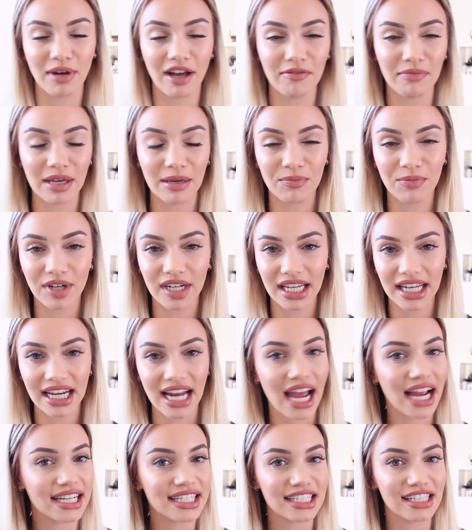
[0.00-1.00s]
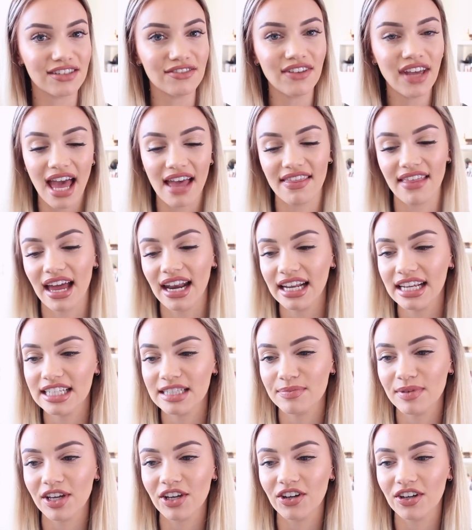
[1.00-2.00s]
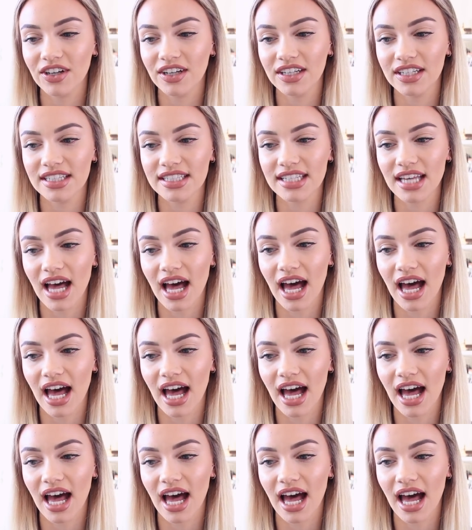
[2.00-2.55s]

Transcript: I've been pretty inactive and that is because